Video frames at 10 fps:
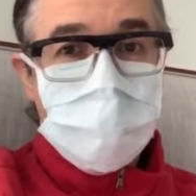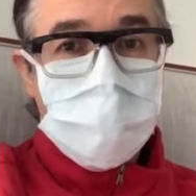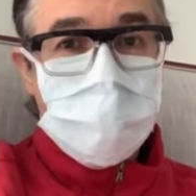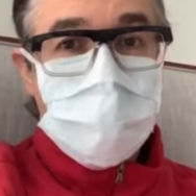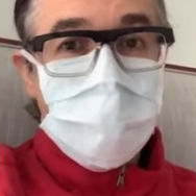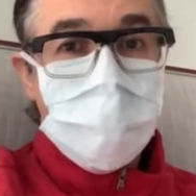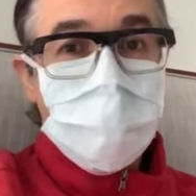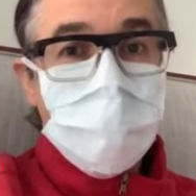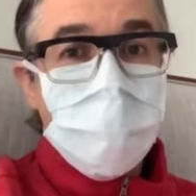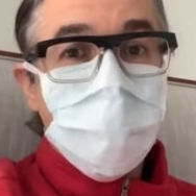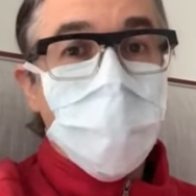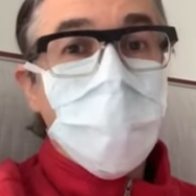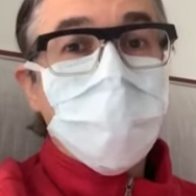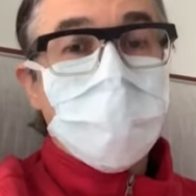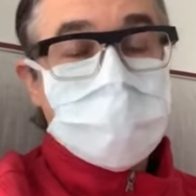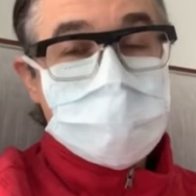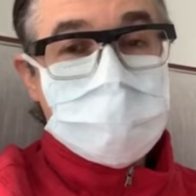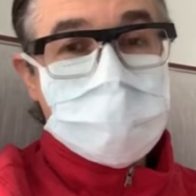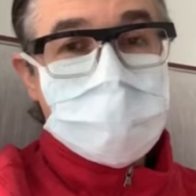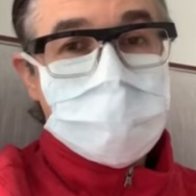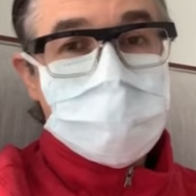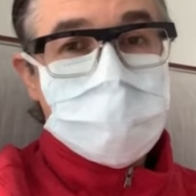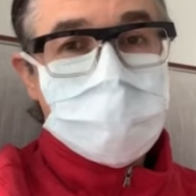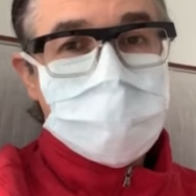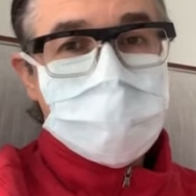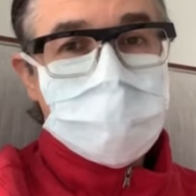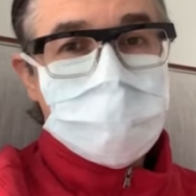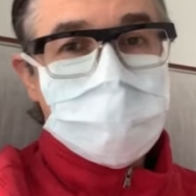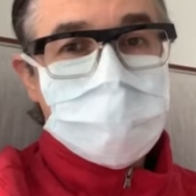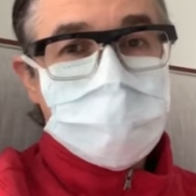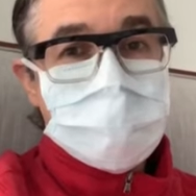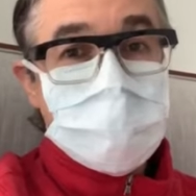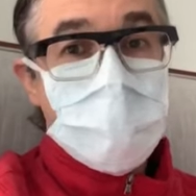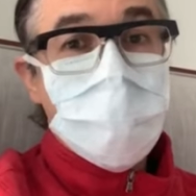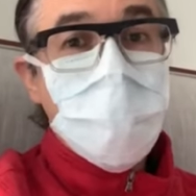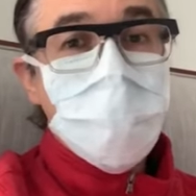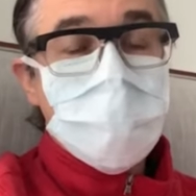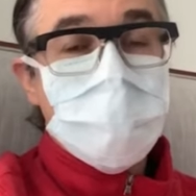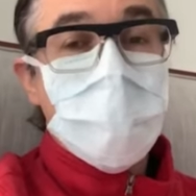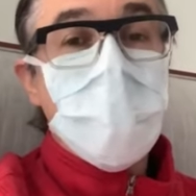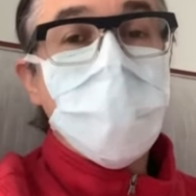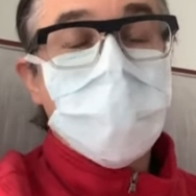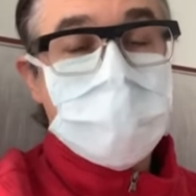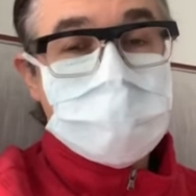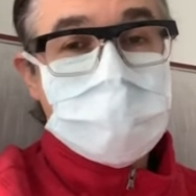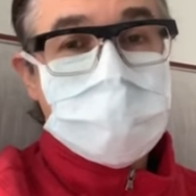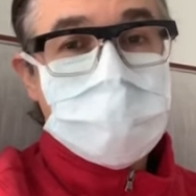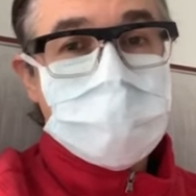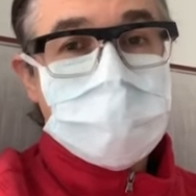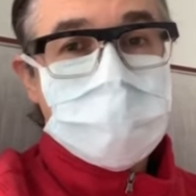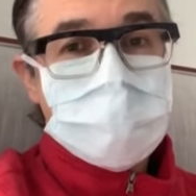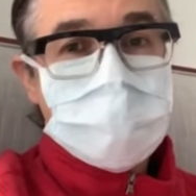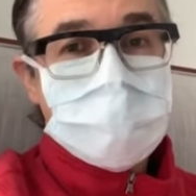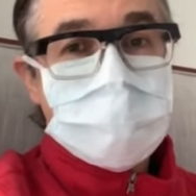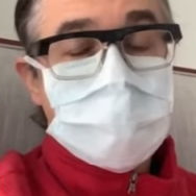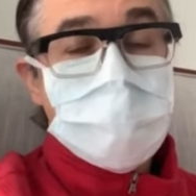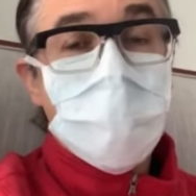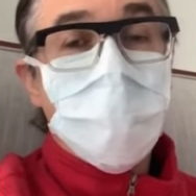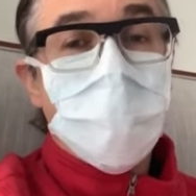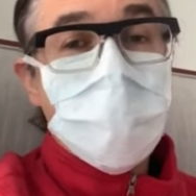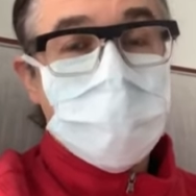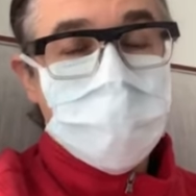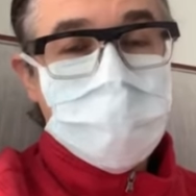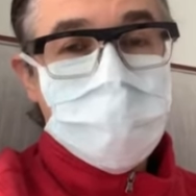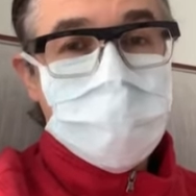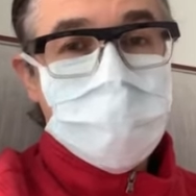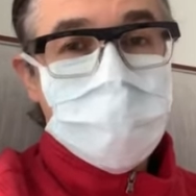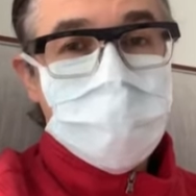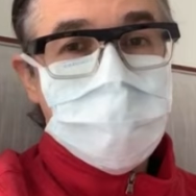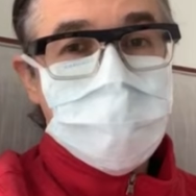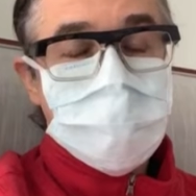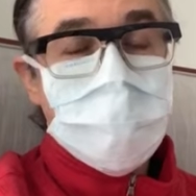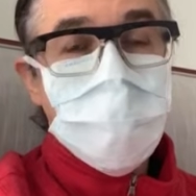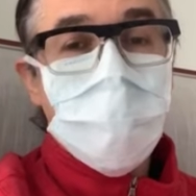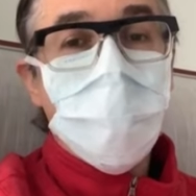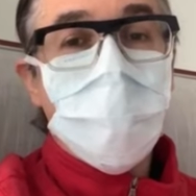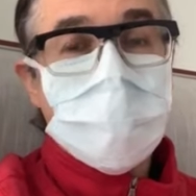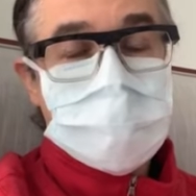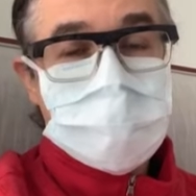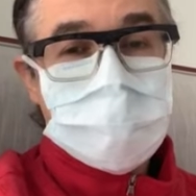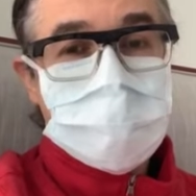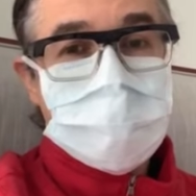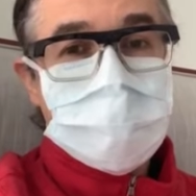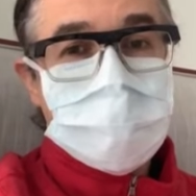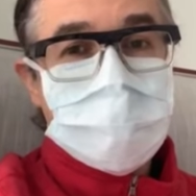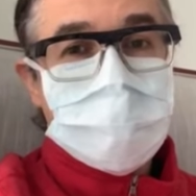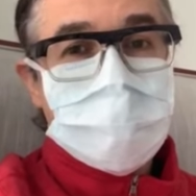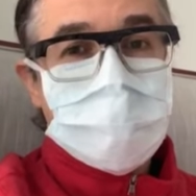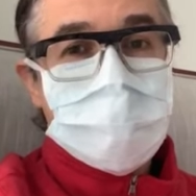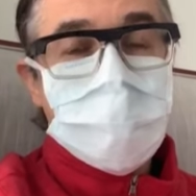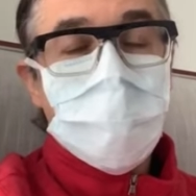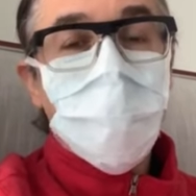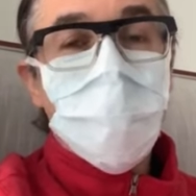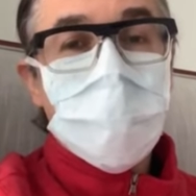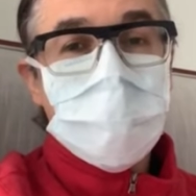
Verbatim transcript: when we don't have one vaccine. Now imagine if we had any vaccines. No polio vaccine. No smallpox. No rubella.